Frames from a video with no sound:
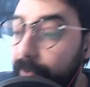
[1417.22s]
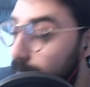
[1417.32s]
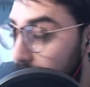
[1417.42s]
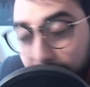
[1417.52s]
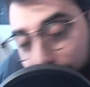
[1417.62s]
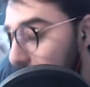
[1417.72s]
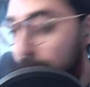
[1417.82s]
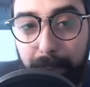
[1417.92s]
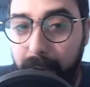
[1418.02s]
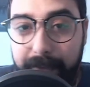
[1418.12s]
further
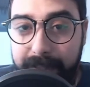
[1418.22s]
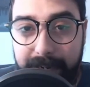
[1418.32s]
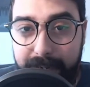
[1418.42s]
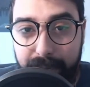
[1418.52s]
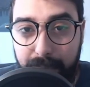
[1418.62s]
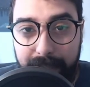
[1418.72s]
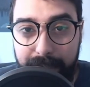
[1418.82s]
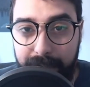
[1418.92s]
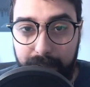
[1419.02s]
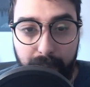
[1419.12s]
proving that he's really
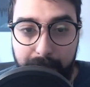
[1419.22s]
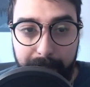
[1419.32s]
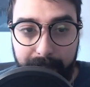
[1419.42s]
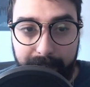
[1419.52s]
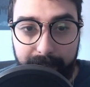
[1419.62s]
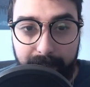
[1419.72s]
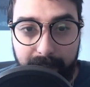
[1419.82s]
just a Republican